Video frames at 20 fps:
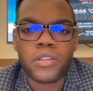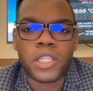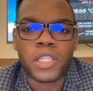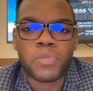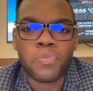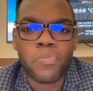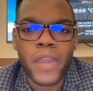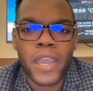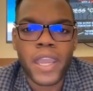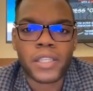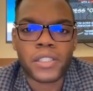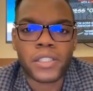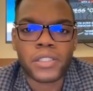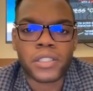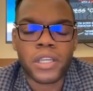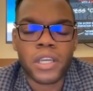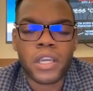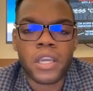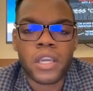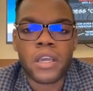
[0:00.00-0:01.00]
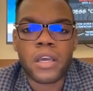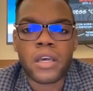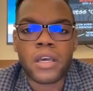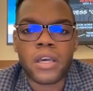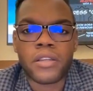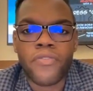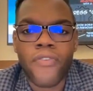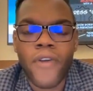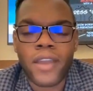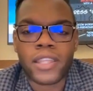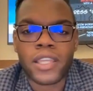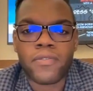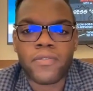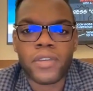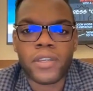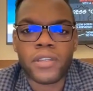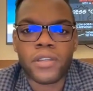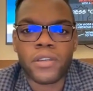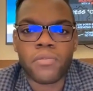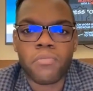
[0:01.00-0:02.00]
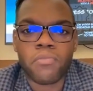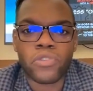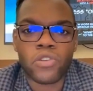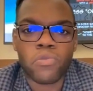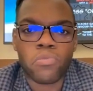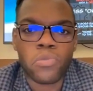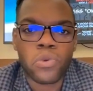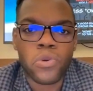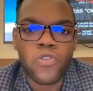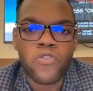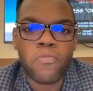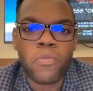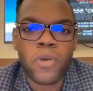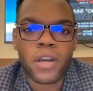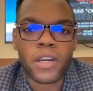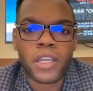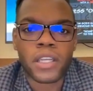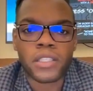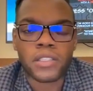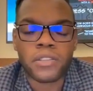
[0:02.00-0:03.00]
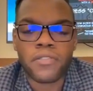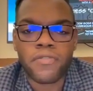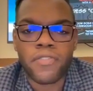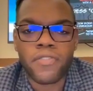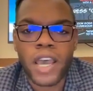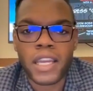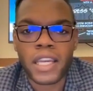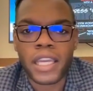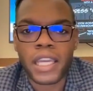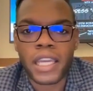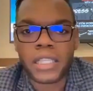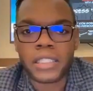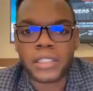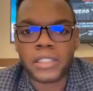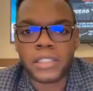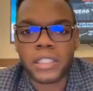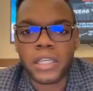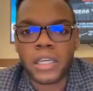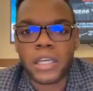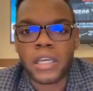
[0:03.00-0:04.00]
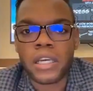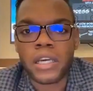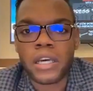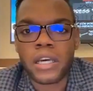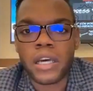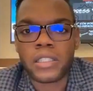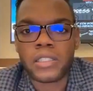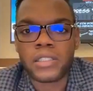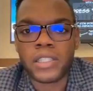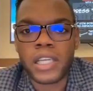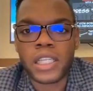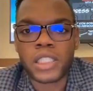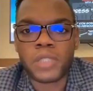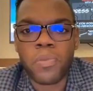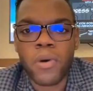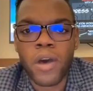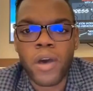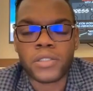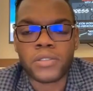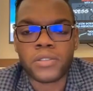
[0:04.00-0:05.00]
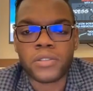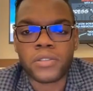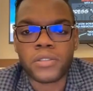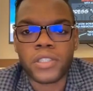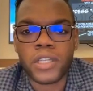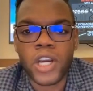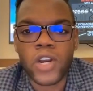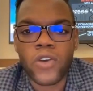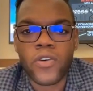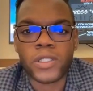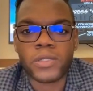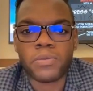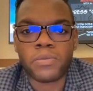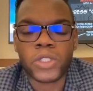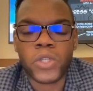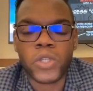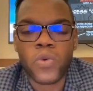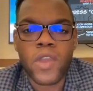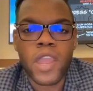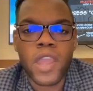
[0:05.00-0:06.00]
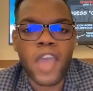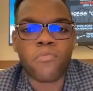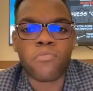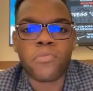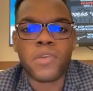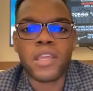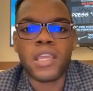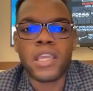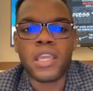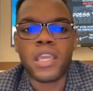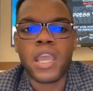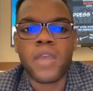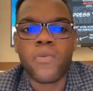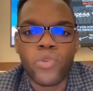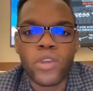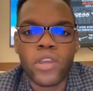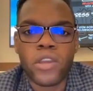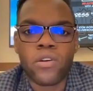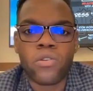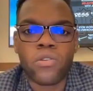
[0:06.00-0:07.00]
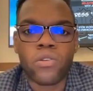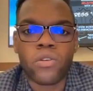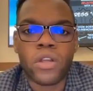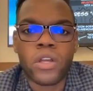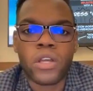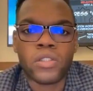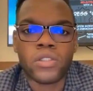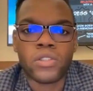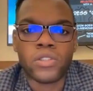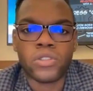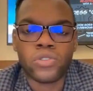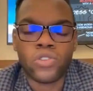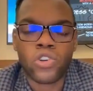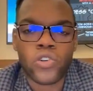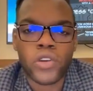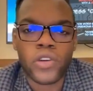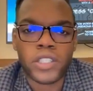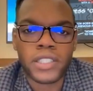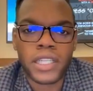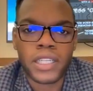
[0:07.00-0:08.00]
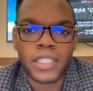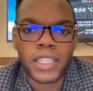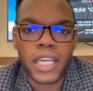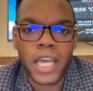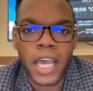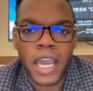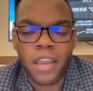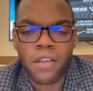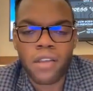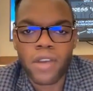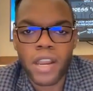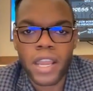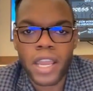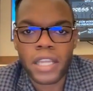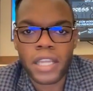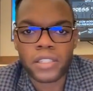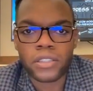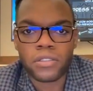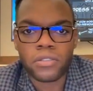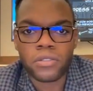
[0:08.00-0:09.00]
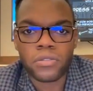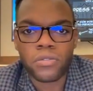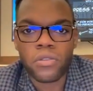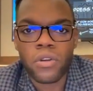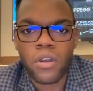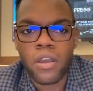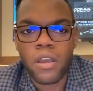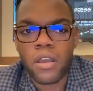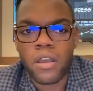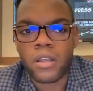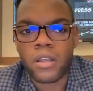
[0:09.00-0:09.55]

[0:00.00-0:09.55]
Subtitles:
these banks effectively to move money to finance state-sponsored terrorism. So we have many real stories that tie Iran to